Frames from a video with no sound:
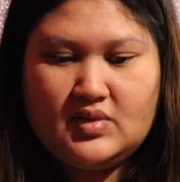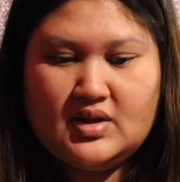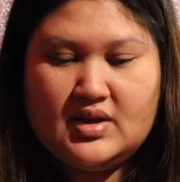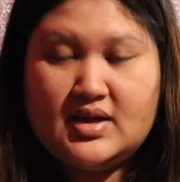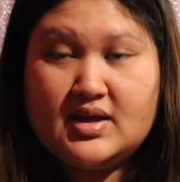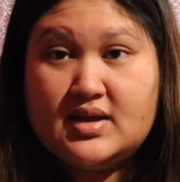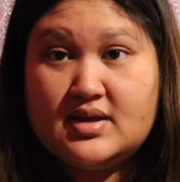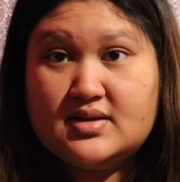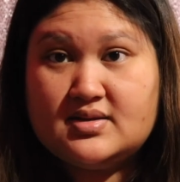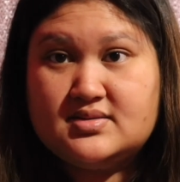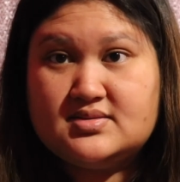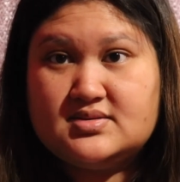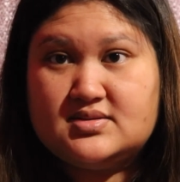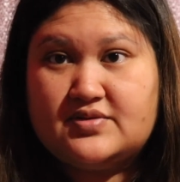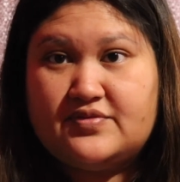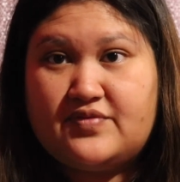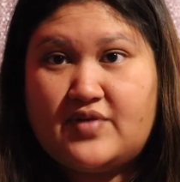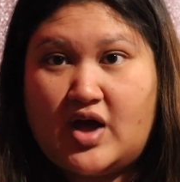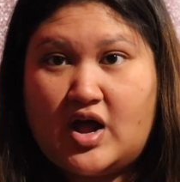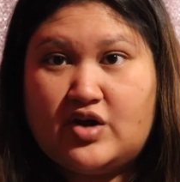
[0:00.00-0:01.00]
he is the
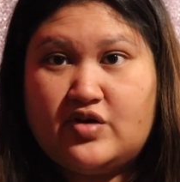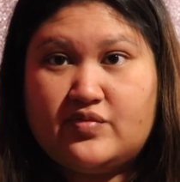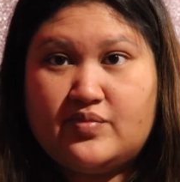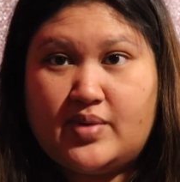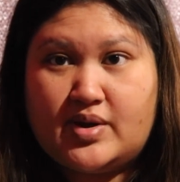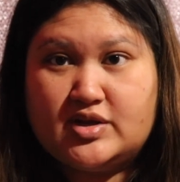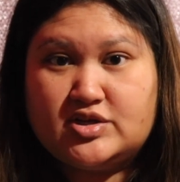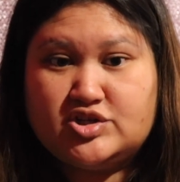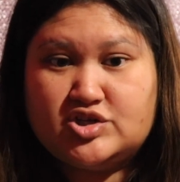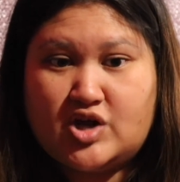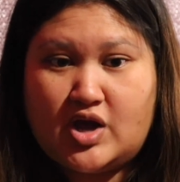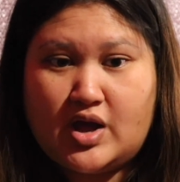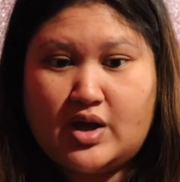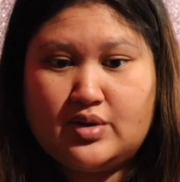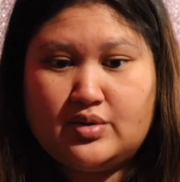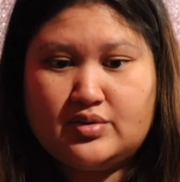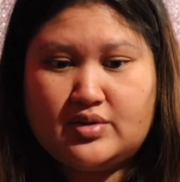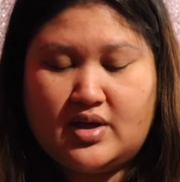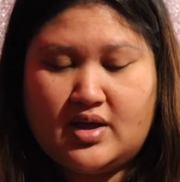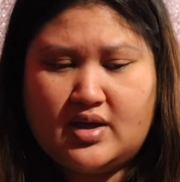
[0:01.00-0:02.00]
father of my
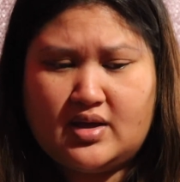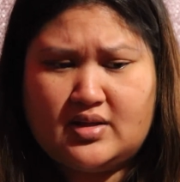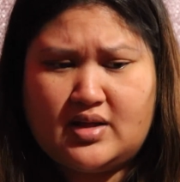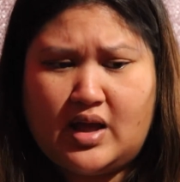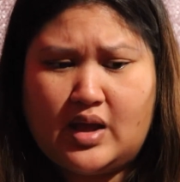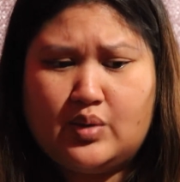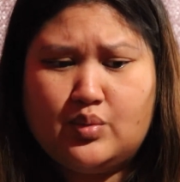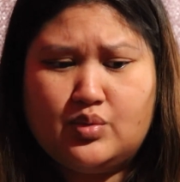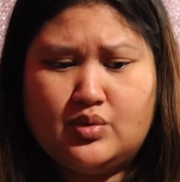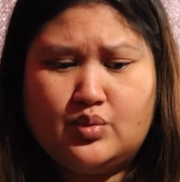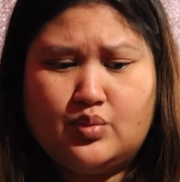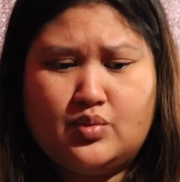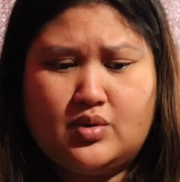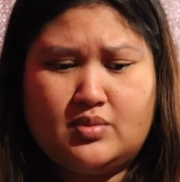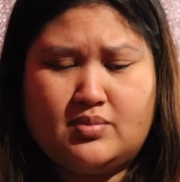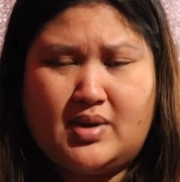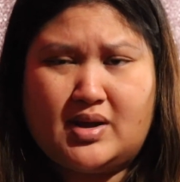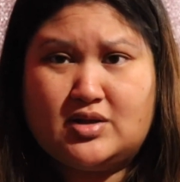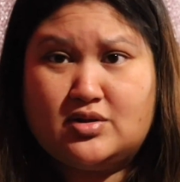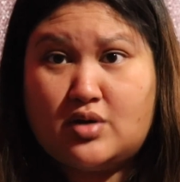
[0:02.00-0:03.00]
child, and I wouldn't
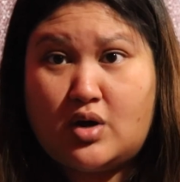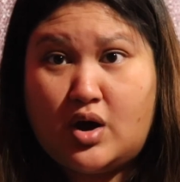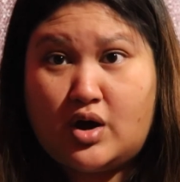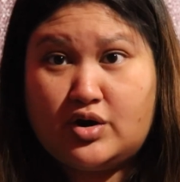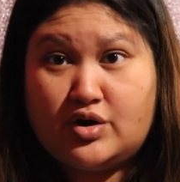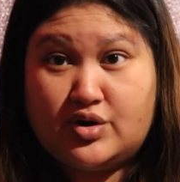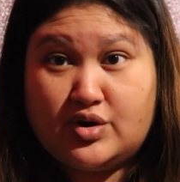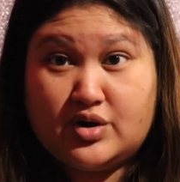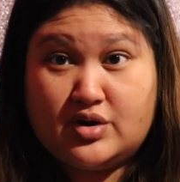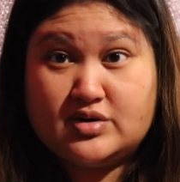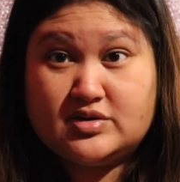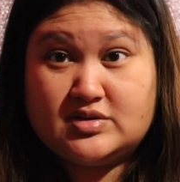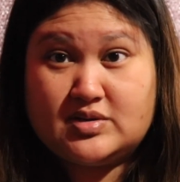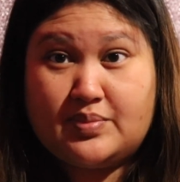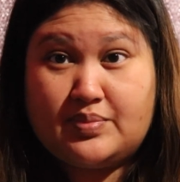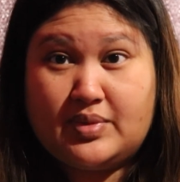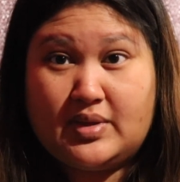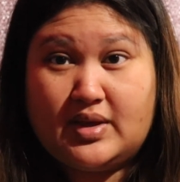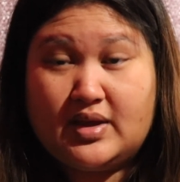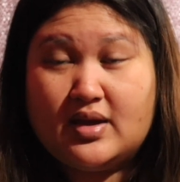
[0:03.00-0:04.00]
want my daughter to hear
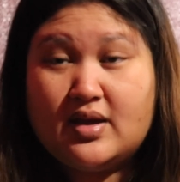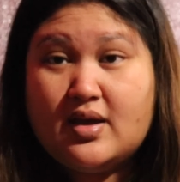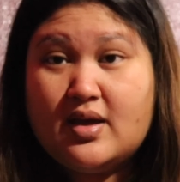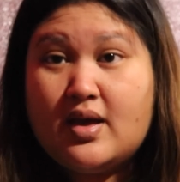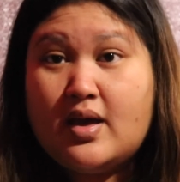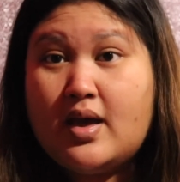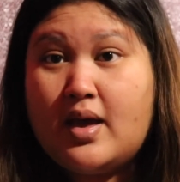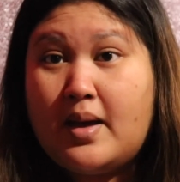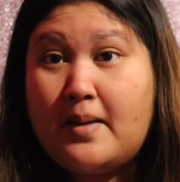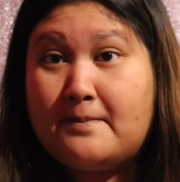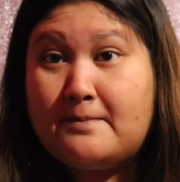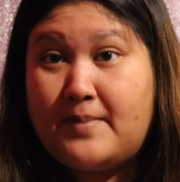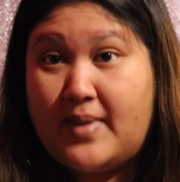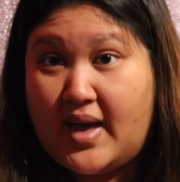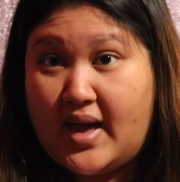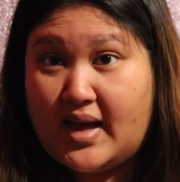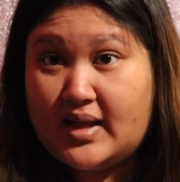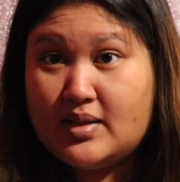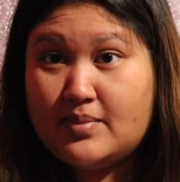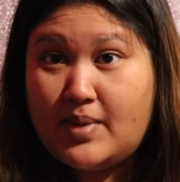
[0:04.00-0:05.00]
something
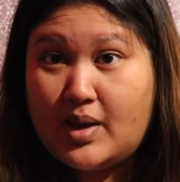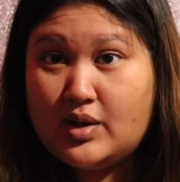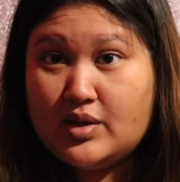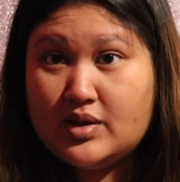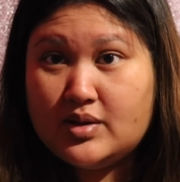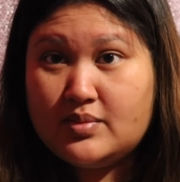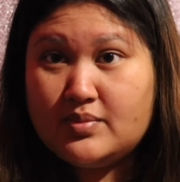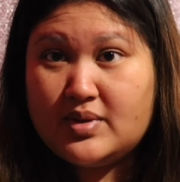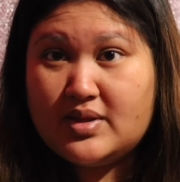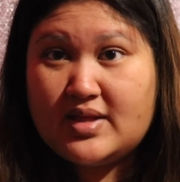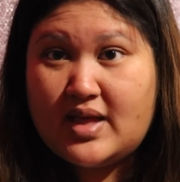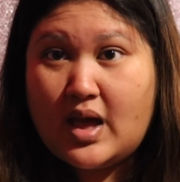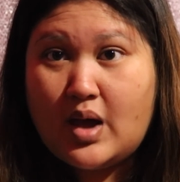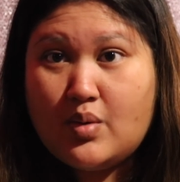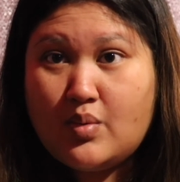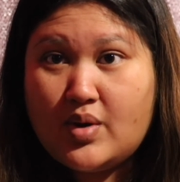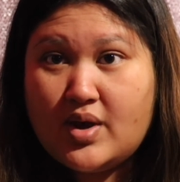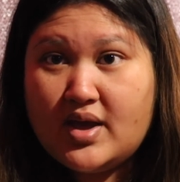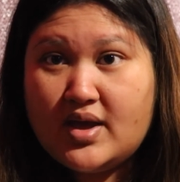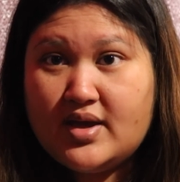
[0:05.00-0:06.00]
bad about him in
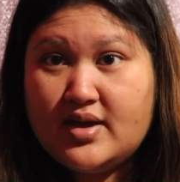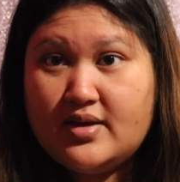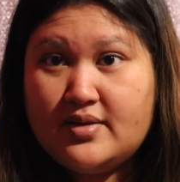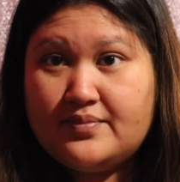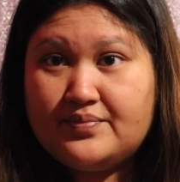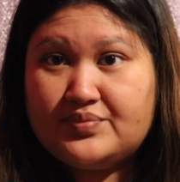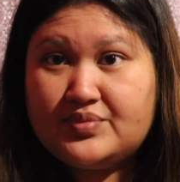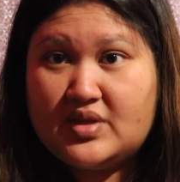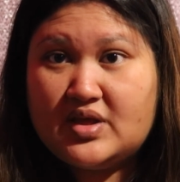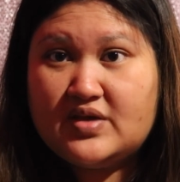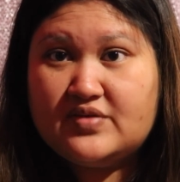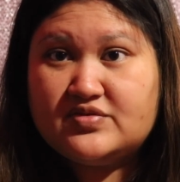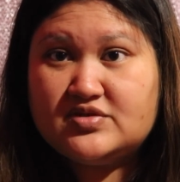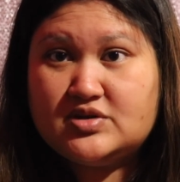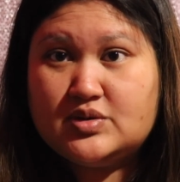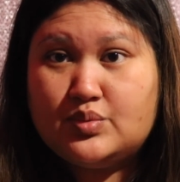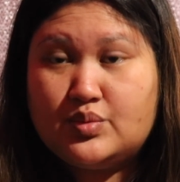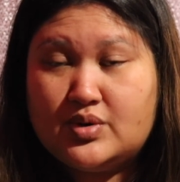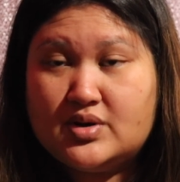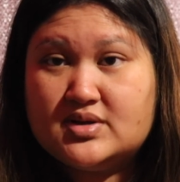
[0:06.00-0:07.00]
that way if
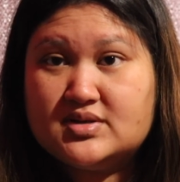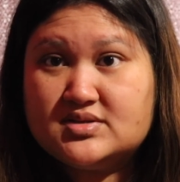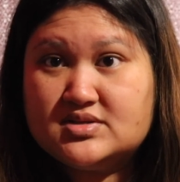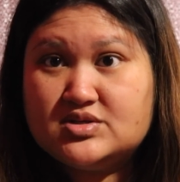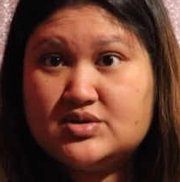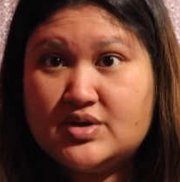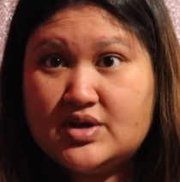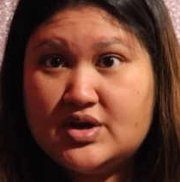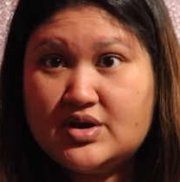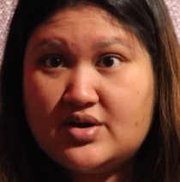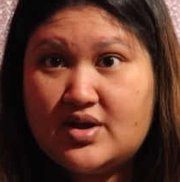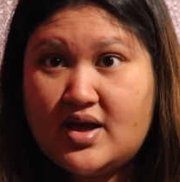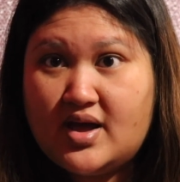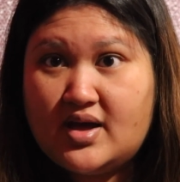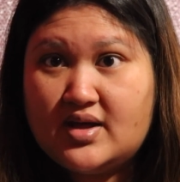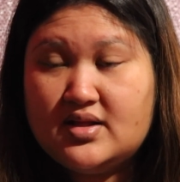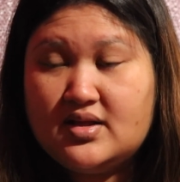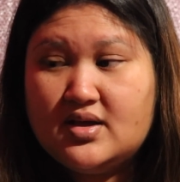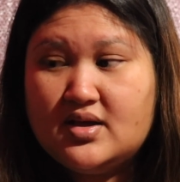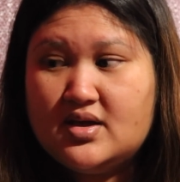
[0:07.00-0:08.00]
she was to hear
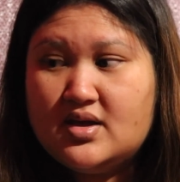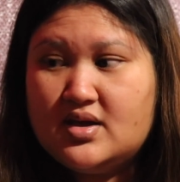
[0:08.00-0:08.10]
that.